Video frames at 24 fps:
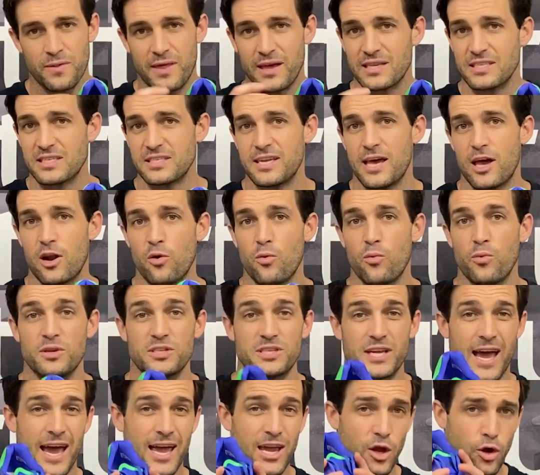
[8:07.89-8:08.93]
That saddle
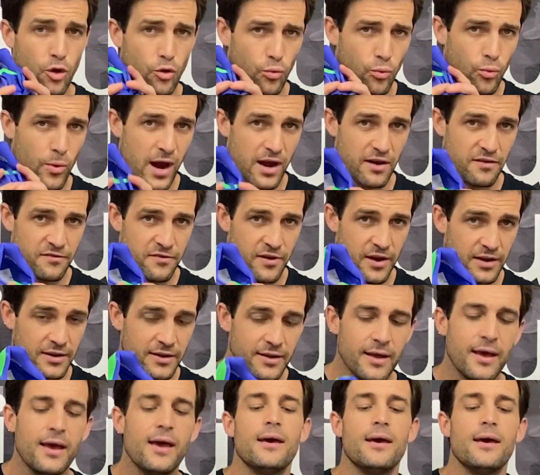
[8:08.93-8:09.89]
was a great fit.